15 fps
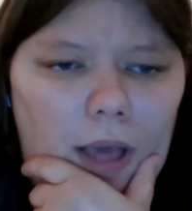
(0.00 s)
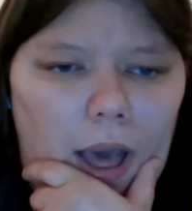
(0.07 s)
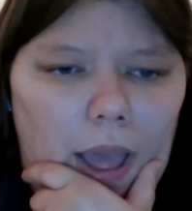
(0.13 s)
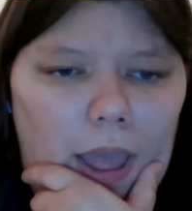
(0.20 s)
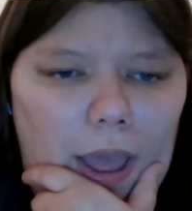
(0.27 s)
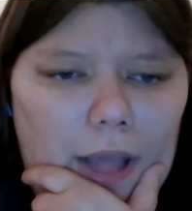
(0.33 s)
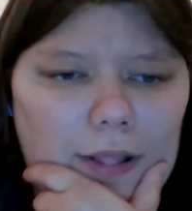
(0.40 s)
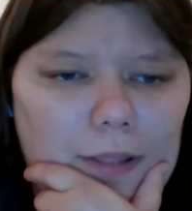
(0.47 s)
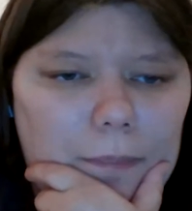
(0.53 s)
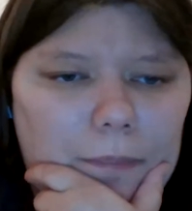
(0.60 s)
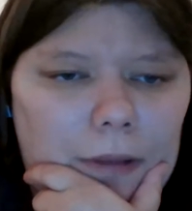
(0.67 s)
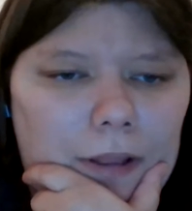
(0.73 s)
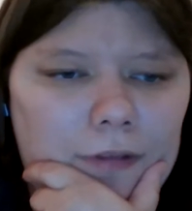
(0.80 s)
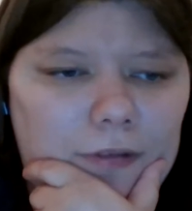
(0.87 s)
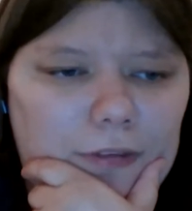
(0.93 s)
I had the
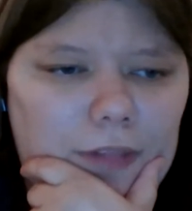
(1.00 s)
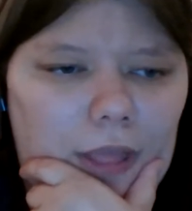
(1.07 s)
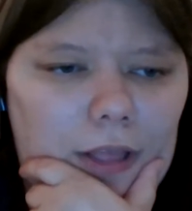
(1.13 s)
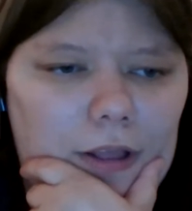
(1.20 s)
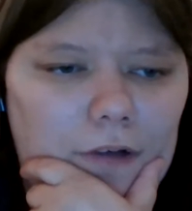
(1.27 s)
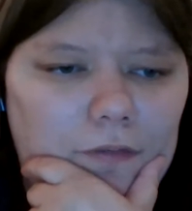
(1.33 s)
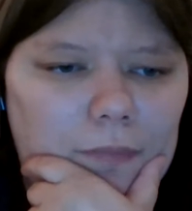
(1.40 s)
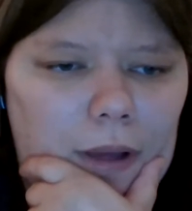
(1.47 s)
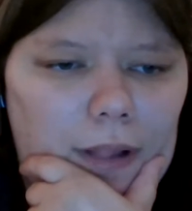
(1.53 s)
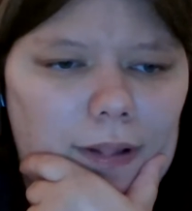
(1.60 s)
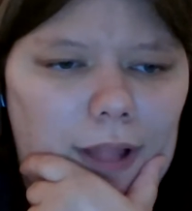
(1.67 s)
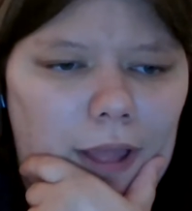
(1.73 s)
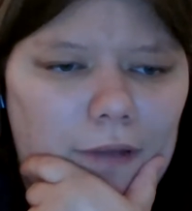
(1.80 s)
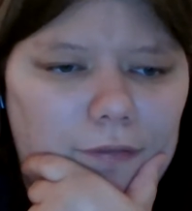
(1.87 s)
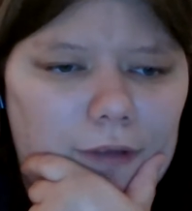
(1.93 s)
best steak of my life,